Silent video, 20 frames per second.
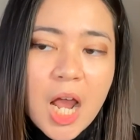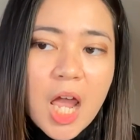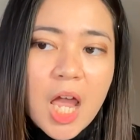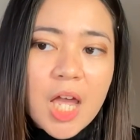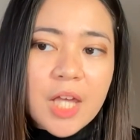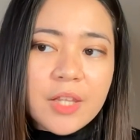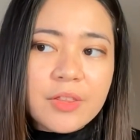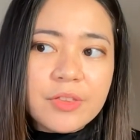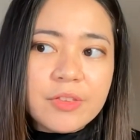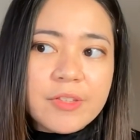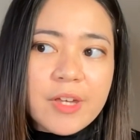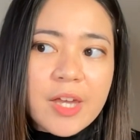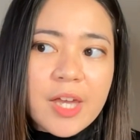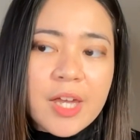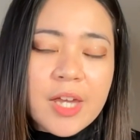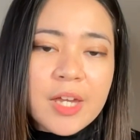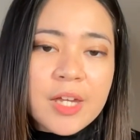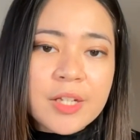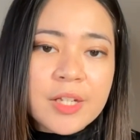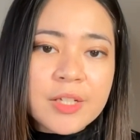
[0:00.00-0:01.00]
and
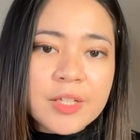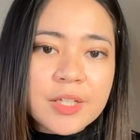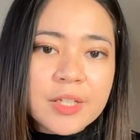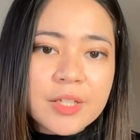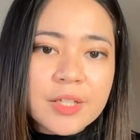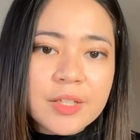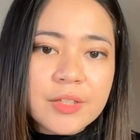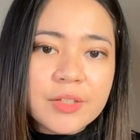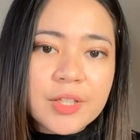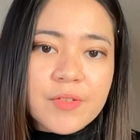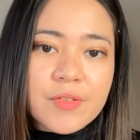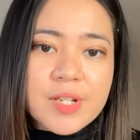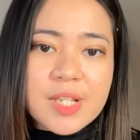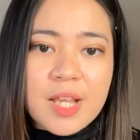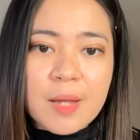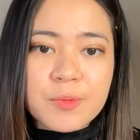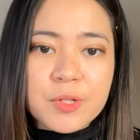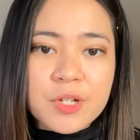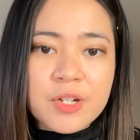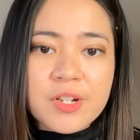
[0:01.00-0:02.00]
then The
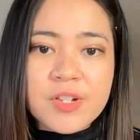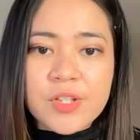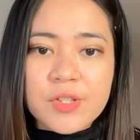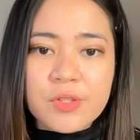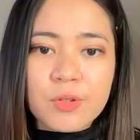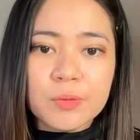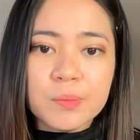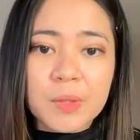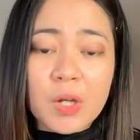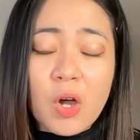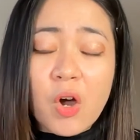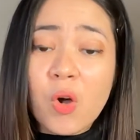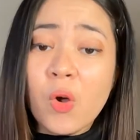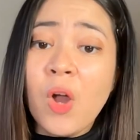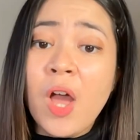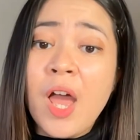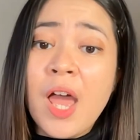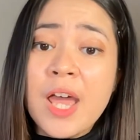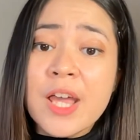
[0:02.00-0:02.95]
receptionist told me, oh,